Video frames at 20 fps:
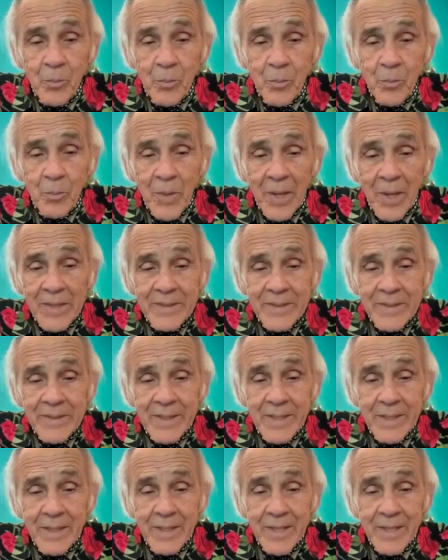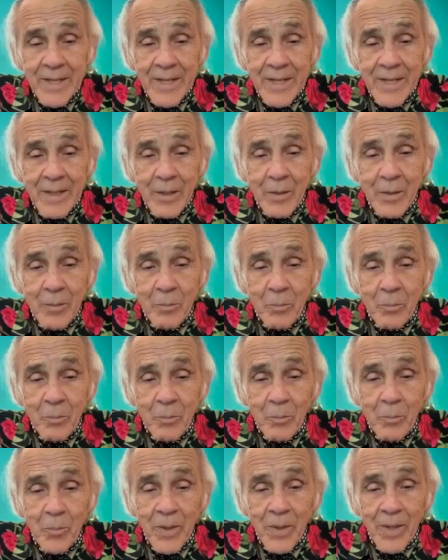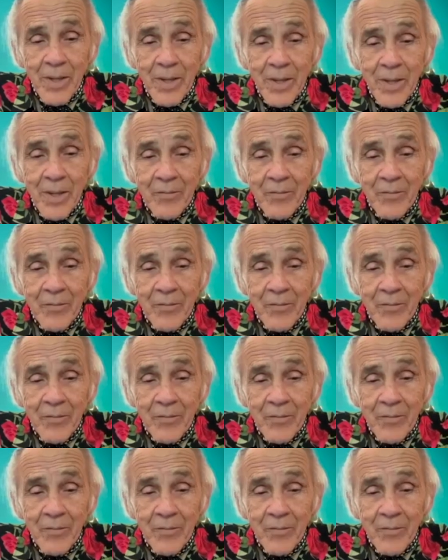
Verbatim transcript: Mexican and uh,